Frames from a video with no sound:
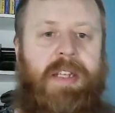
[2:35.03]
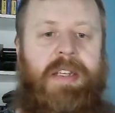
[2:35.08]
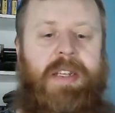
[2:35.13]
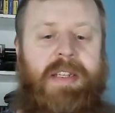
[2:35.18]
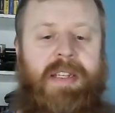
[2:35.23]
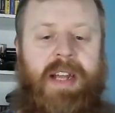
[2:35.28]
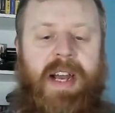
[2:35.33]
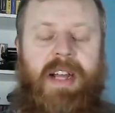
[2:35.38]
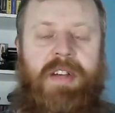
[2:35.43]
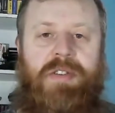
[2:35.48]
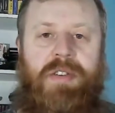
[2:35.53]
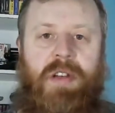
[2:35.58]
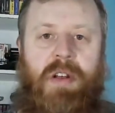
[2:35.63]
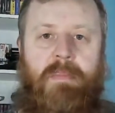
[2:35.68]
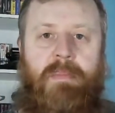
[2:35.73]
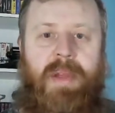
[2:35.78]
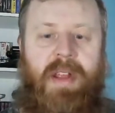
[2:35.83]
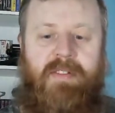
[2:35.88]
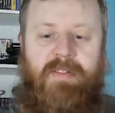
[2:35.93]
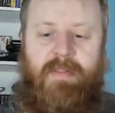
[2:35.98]
This isn't
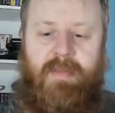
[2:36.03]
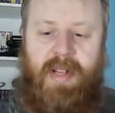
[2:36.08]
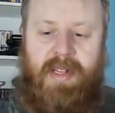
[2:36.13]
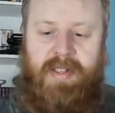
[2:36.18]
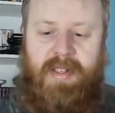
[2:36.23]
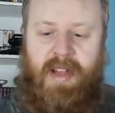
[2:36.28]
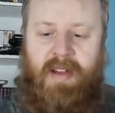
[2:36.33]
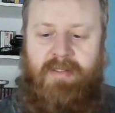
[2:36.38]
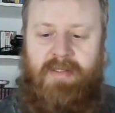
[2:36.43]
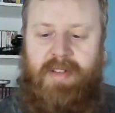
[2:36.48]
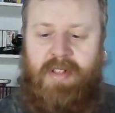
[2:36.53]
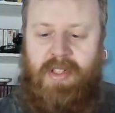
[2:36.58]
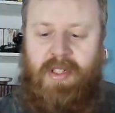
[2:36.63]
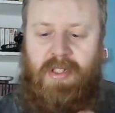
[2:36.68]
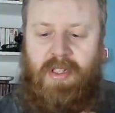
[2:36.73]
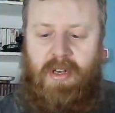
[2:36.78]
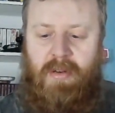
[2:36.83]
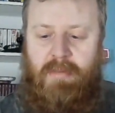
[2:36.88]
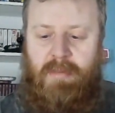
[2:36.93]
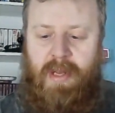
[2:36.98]
actually going to be for myself.
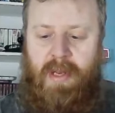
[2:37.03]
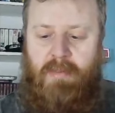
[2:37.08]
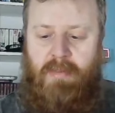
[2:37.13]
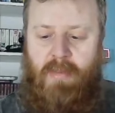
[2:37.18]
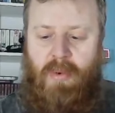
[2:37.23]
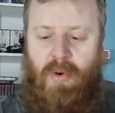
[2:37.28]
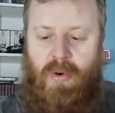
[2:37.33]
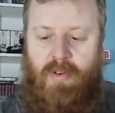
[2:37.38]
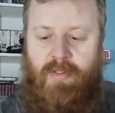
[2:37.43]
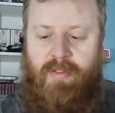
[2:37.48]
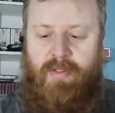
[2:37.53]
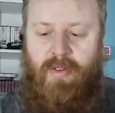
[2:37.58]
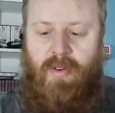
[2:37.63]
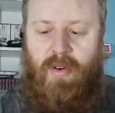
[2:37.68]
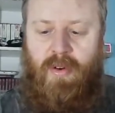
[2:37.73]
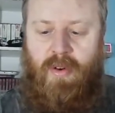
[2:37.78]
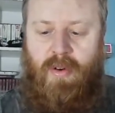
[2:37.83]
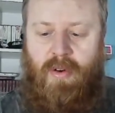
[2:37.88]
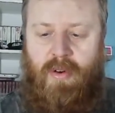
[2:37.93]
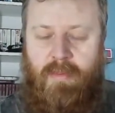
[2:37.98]
This is going to be more
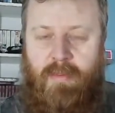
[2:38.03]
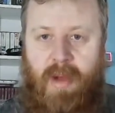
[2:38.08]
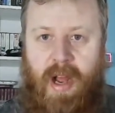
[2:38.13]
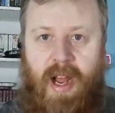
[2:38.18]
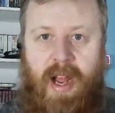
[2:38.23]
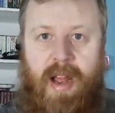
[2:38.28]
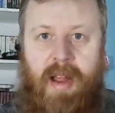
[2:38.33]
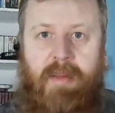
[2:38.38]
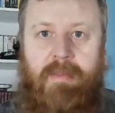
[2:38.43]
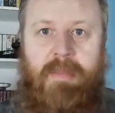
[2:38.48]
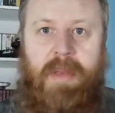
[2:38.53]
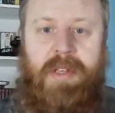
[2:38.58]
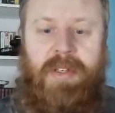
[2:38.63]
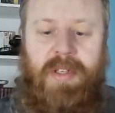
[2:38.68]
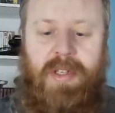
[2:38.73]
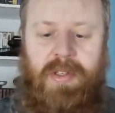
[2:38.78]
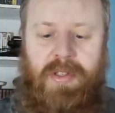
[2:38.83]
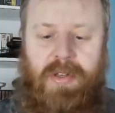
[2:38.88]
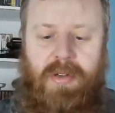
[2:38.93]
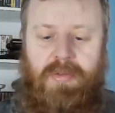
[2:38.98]
for my
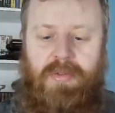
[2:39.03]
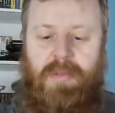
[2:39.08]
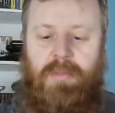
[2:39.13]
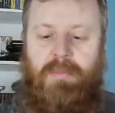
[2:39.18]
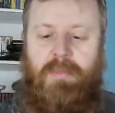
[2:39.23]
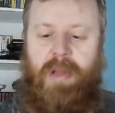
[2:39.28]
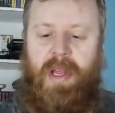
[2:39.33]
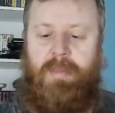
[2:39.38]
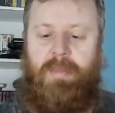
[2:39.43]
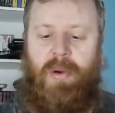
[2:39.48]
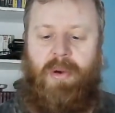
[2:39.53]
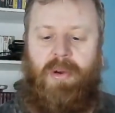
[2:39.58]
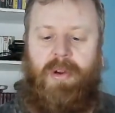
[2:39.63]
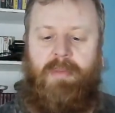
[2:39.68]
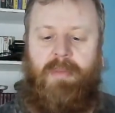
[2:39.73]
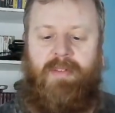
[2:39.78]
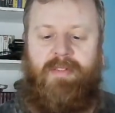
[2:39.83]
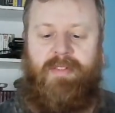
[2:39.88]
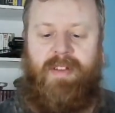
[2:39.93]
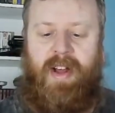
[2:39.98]
missus, who's a big
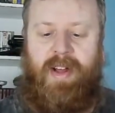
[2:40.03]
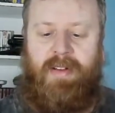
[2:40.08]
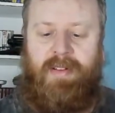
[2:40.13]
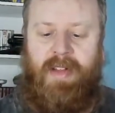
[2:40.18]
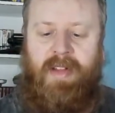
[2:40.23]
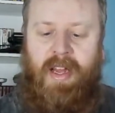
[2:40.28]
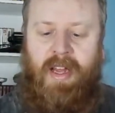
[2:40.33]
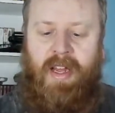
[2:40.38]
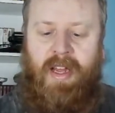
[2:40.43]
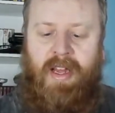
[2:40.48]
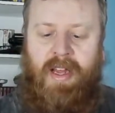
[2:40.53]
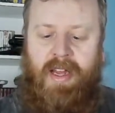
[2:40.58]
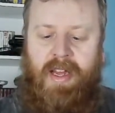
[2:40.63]
Pokemon fan.